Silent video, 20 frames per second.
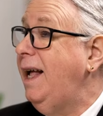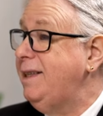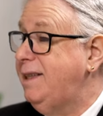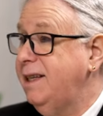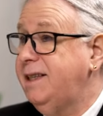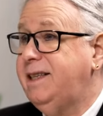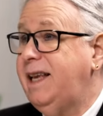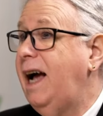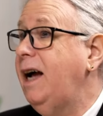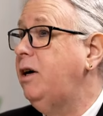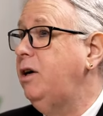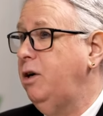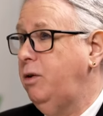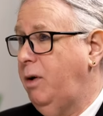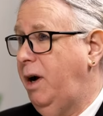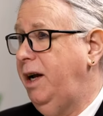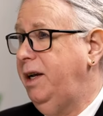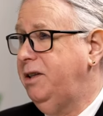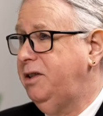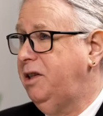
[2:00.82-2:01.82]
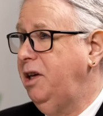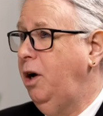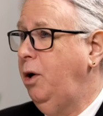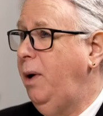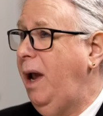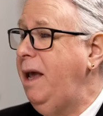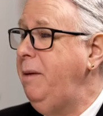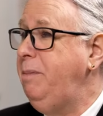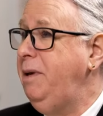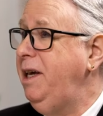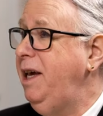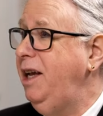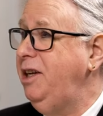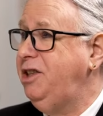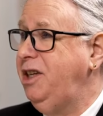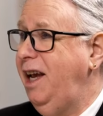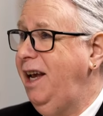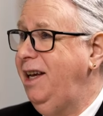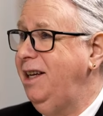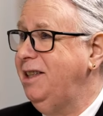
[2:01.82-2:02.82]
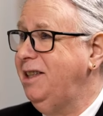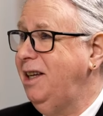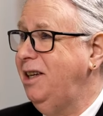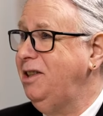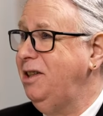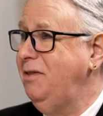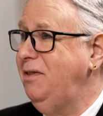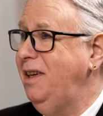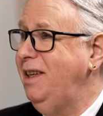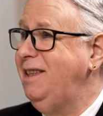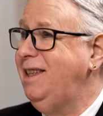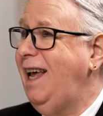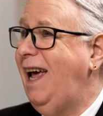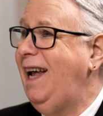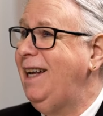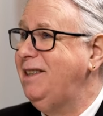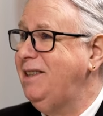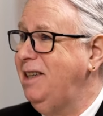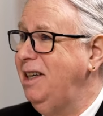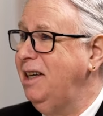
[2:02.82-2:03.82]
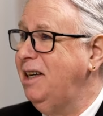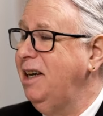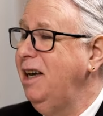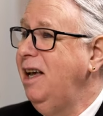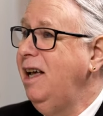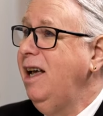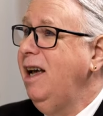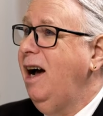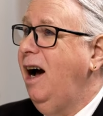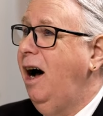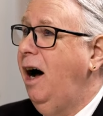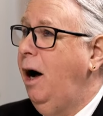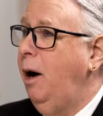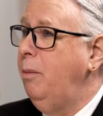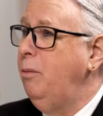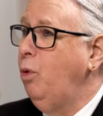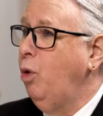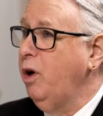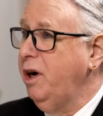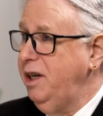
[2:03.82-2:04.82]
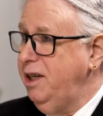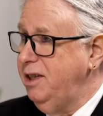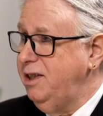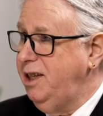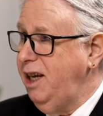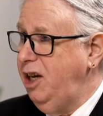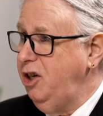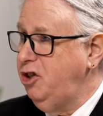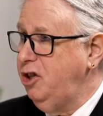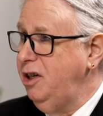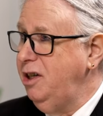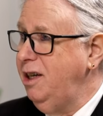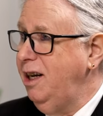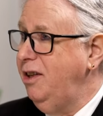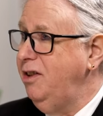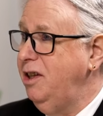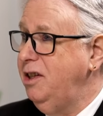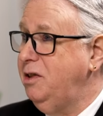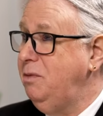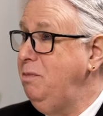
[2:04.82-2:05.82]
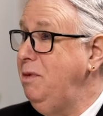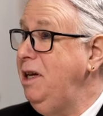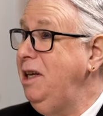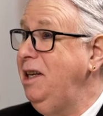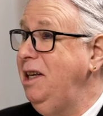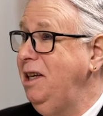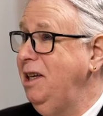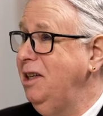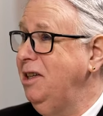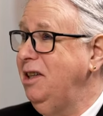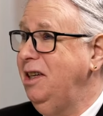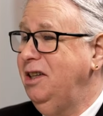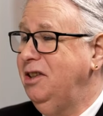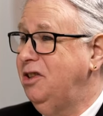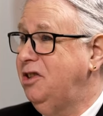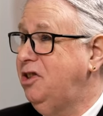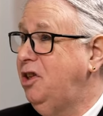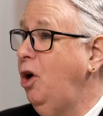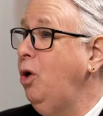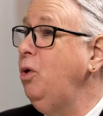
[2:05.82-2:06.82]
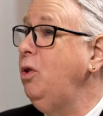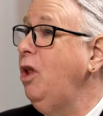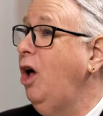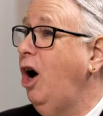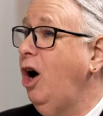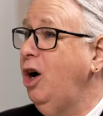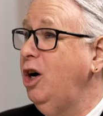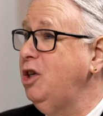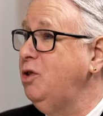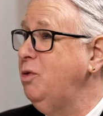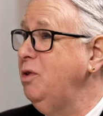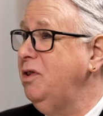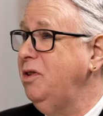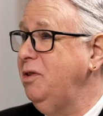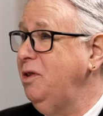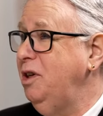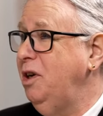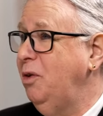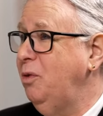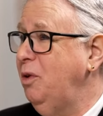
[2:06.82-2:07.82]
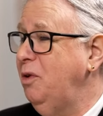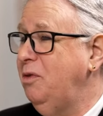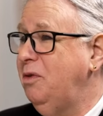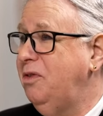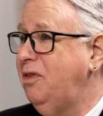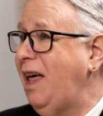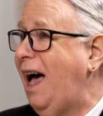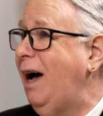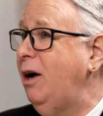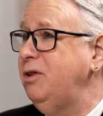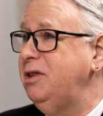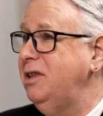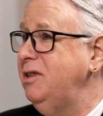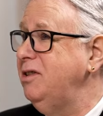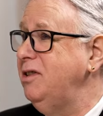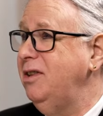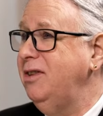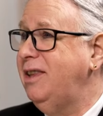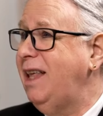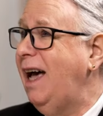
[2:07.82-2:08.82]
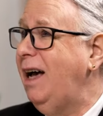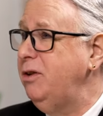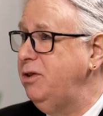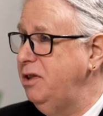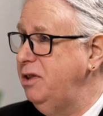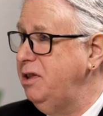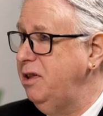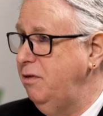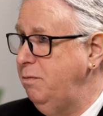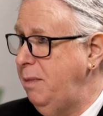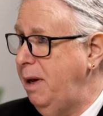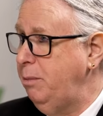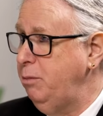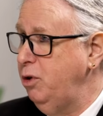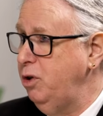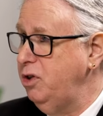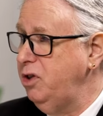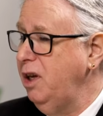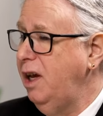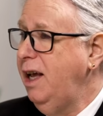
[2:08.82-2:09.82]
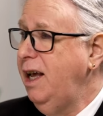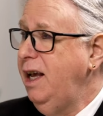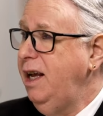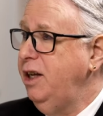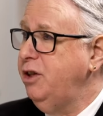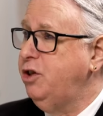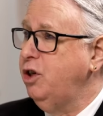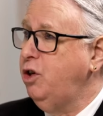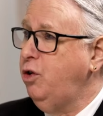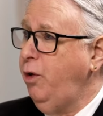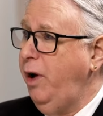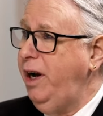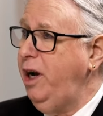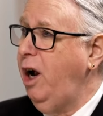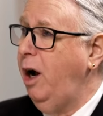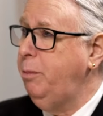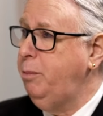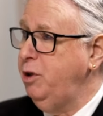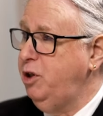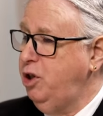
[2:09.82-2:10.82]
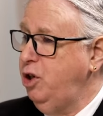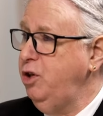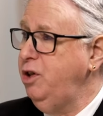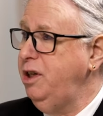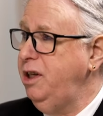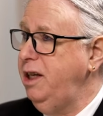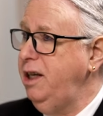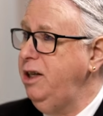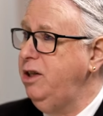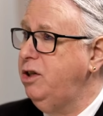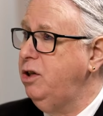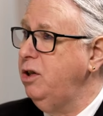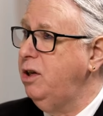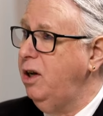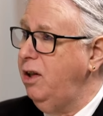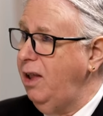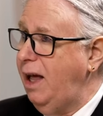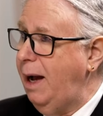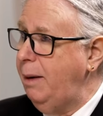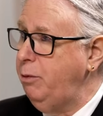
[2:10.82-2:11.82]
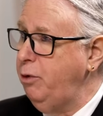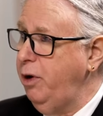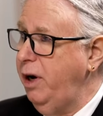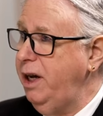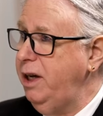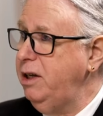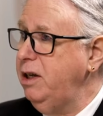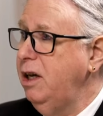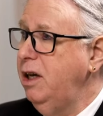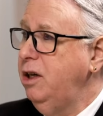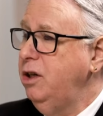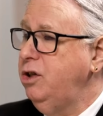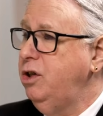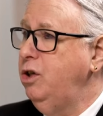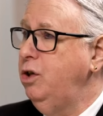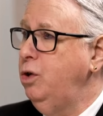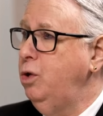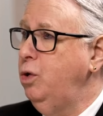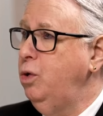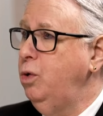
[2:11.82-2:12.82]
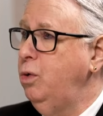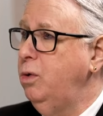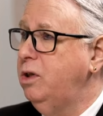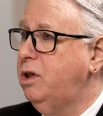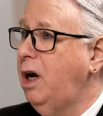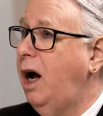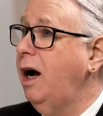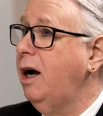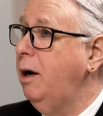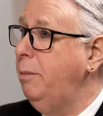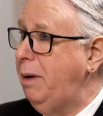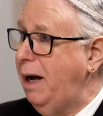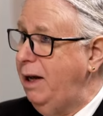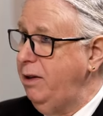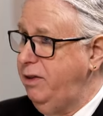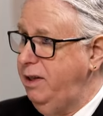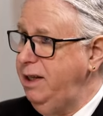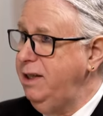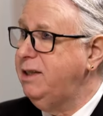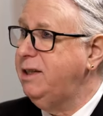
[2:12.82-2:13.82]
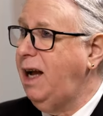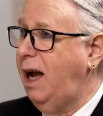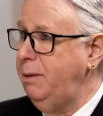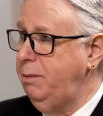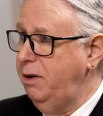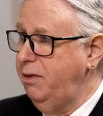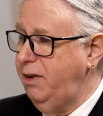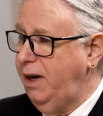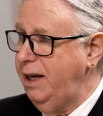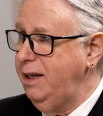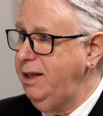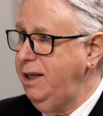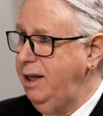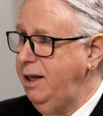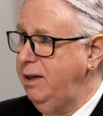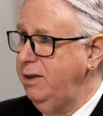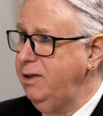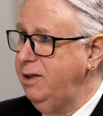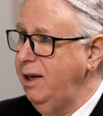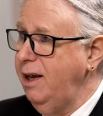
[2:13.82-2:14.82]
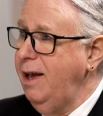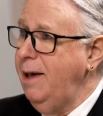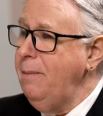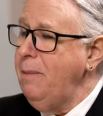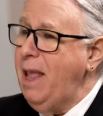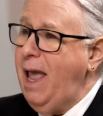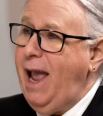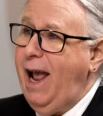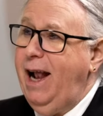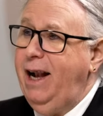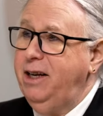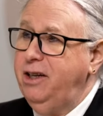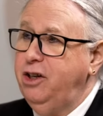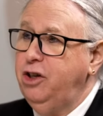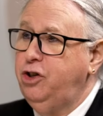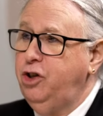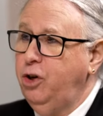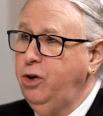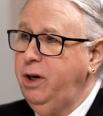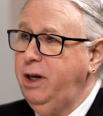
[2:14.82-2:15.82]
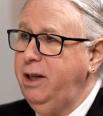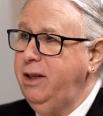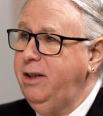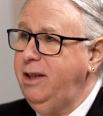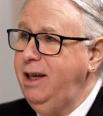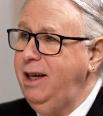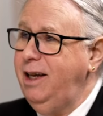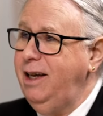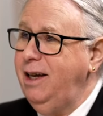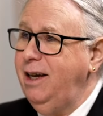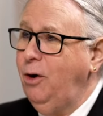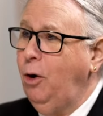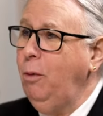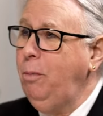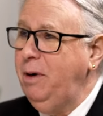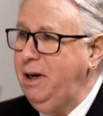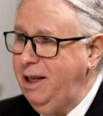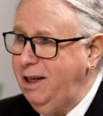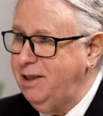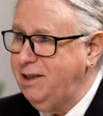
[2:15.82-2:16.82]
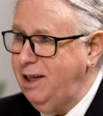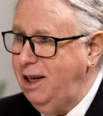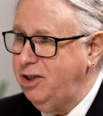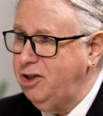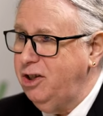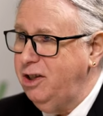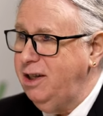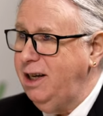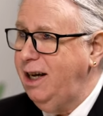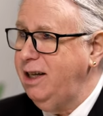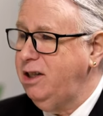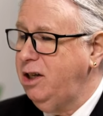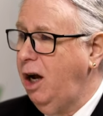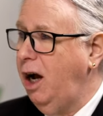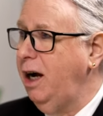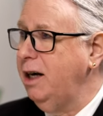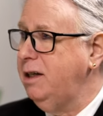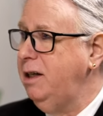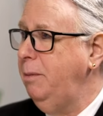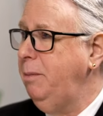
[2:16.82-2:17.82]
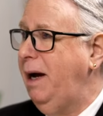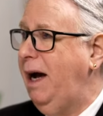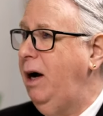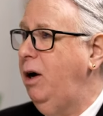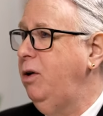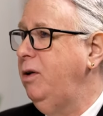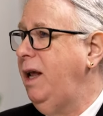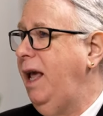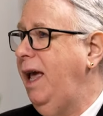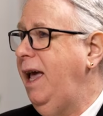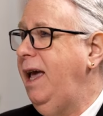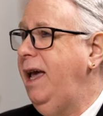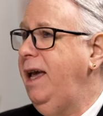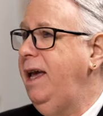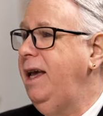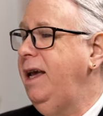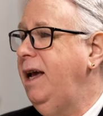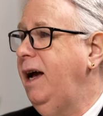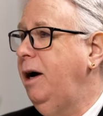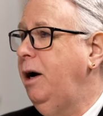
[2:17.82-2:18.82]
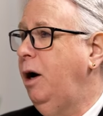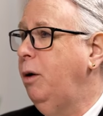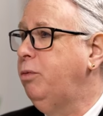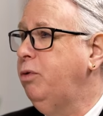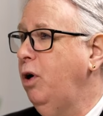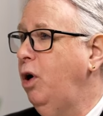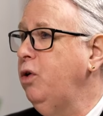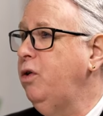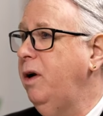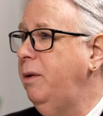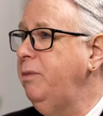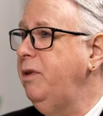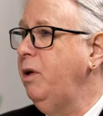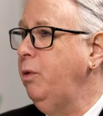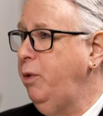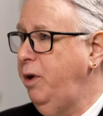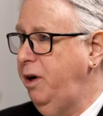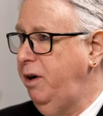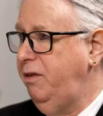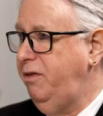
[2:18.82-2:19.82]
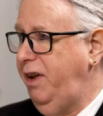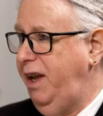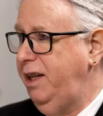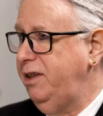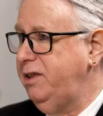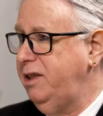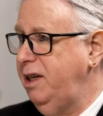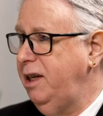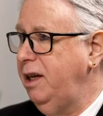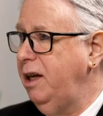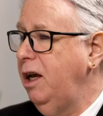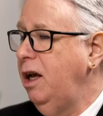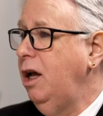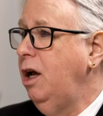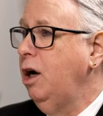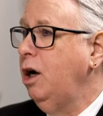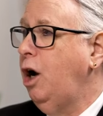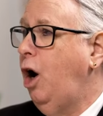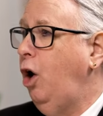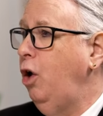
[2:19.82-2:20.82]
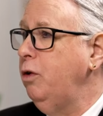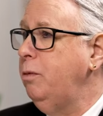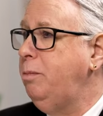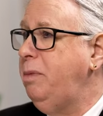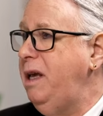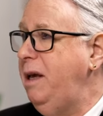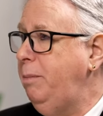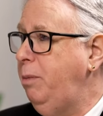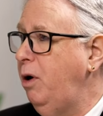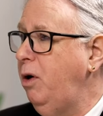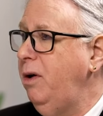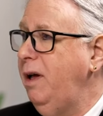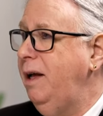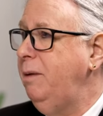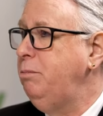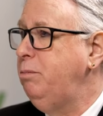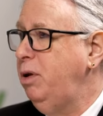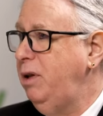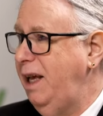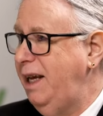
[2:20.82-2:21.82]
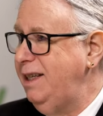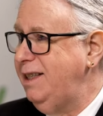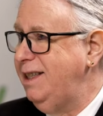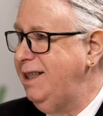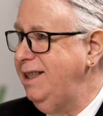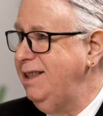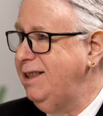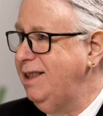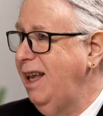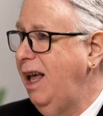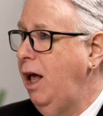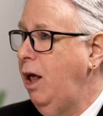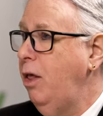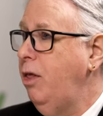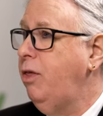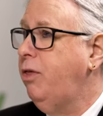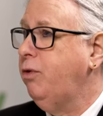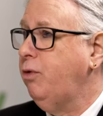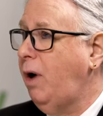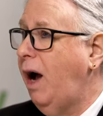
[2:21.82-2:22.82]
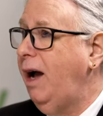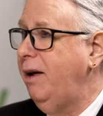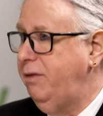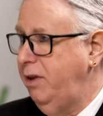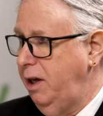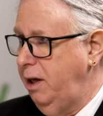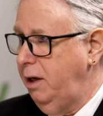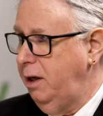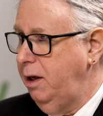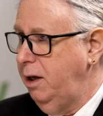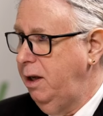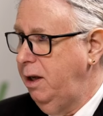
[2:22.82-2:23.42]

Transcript: That's exactly right. So APHA is such a fantastic um, organization, and its meeting is so large with you know with thousands and thousands of members. It's a great opportunity to collaborate, to talk about these type of ideas. And during the opening session, I mm-hmm. talked about a, a program that we're advancing called People and Places thriving